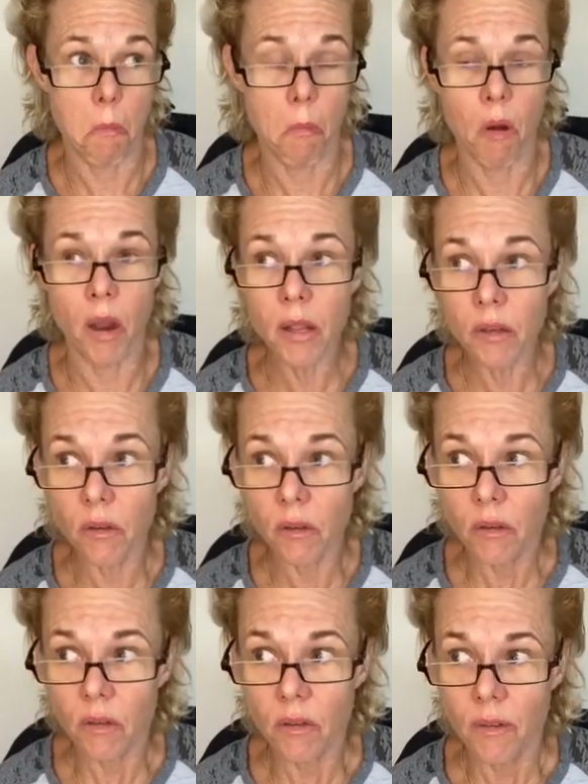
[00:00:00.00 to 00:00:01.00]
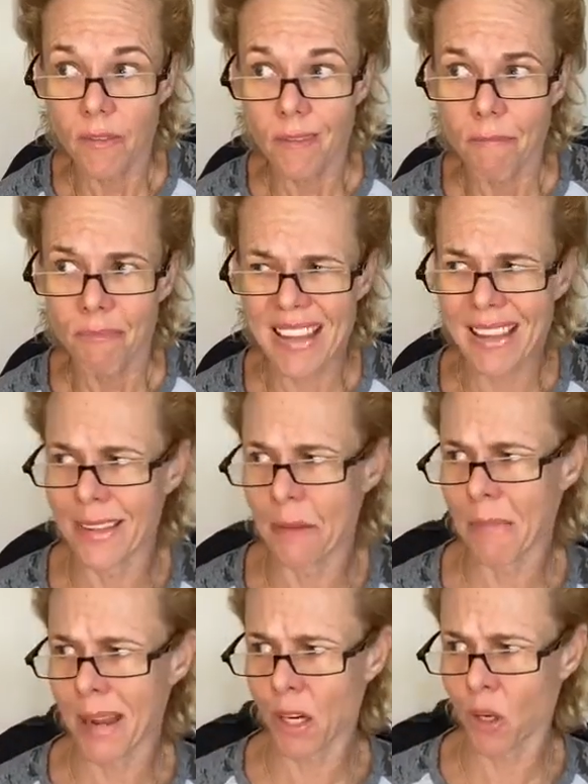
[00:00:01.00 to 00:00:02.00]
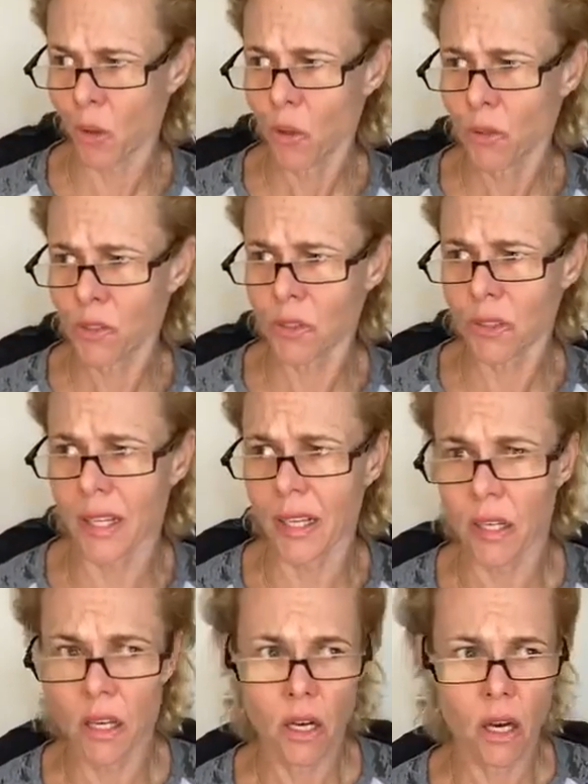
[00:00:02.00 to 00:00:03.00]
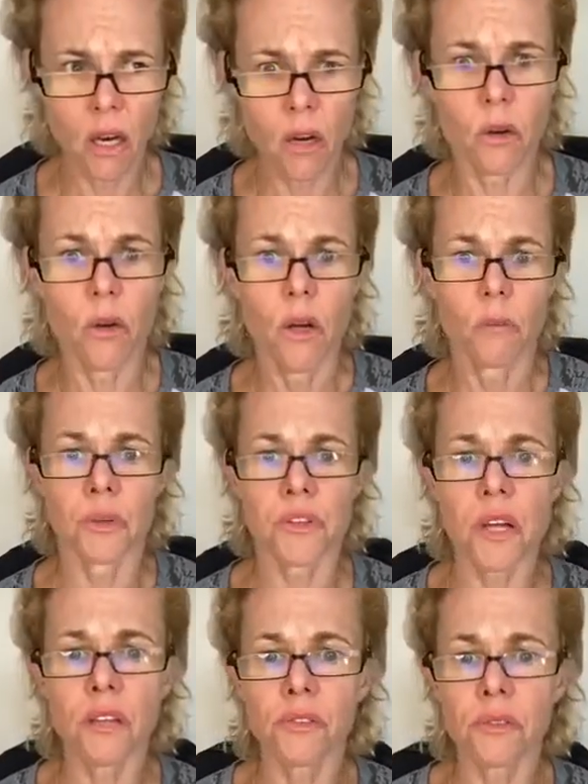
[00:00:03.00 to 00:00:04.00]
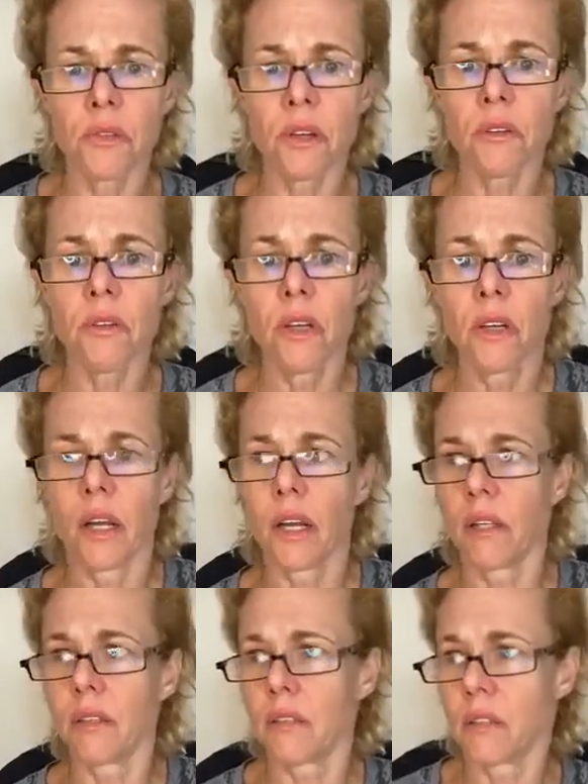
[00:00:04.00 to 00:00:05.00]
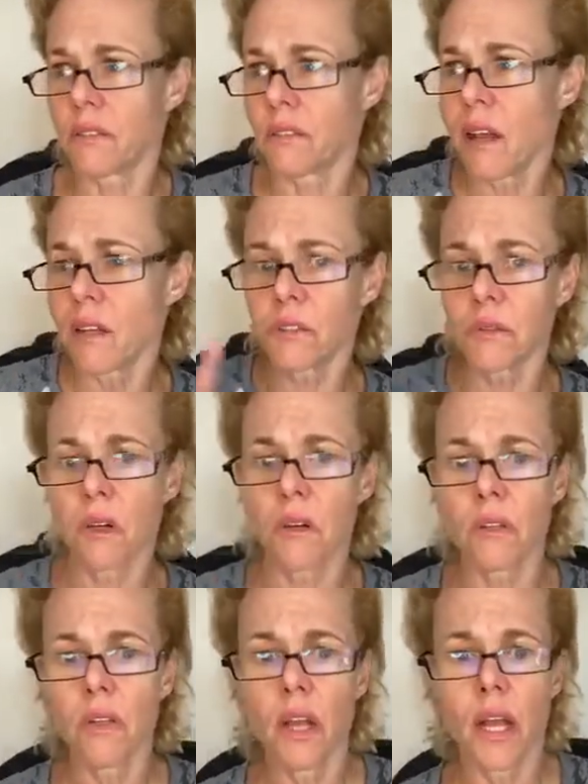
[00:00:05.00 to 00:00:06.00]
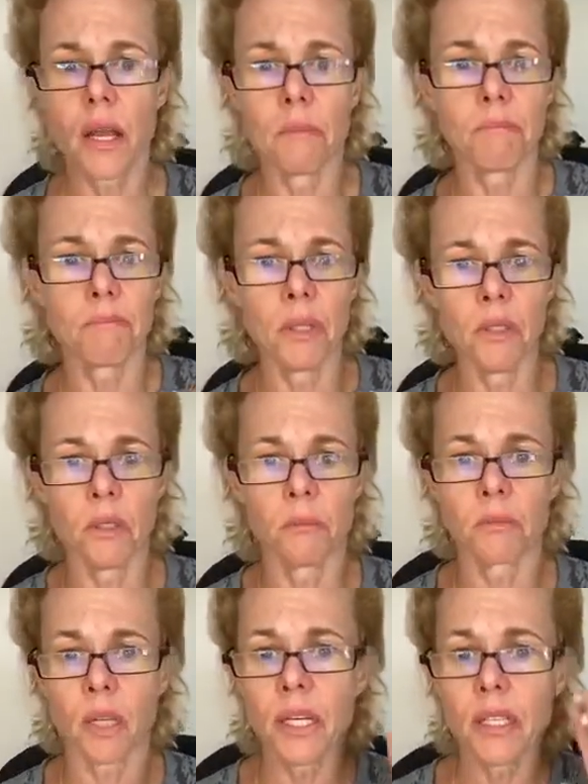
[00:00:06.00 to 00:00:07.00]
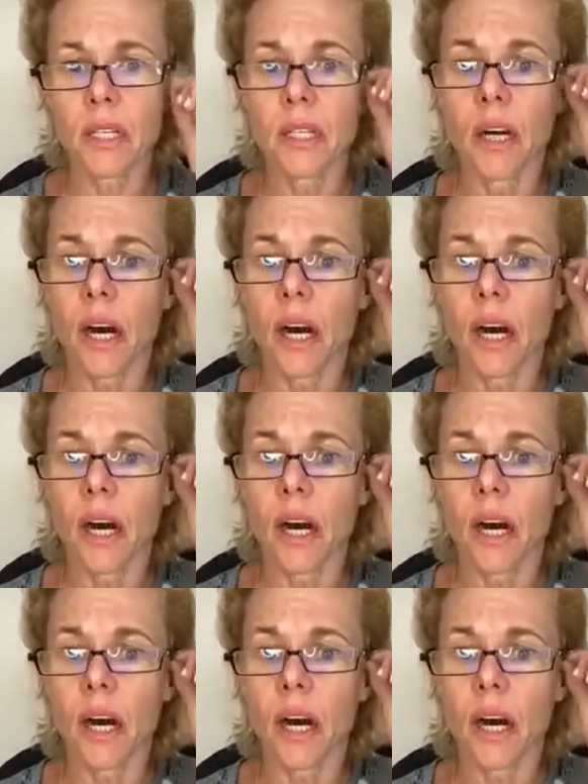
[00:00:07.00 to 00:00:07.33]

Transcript: Right? And then my girls are like, oh, progesterone and testosterone and boom, right?